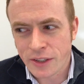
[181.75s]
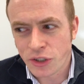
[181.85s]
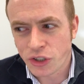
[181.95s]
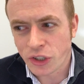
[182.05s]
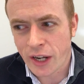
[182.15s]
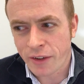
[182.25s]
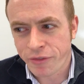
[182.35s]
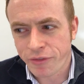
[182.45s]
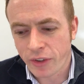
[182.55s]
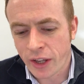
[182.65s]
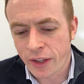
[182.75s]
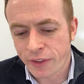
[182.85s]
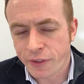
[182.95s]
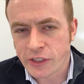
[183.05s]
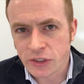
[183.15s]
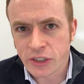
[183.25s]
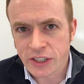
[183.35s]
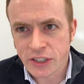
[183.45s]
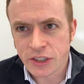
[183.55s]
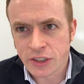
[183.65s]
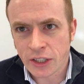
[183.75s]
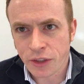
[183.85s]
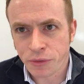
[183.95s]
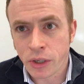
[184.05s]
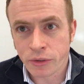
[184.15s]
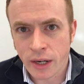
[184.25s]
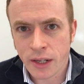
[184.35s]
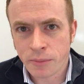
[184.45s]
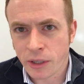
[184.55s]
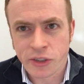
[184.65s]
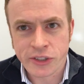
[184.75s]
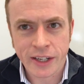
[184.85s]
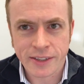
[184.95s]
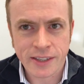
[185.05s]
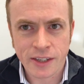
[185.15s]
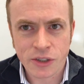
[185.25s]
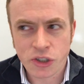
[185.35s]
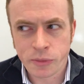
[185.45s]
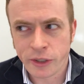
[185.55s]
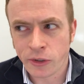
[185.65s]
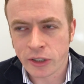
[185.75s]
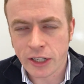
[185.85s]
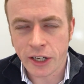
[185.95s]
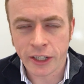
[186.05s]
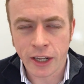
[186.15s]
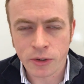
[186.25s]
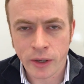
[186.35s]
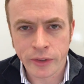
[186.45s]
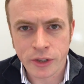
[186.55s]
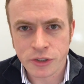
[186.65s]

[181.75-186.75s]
then you should have the physical condition to get through your grading, because like I say, you shouldn't be doing kakari yeiko out there.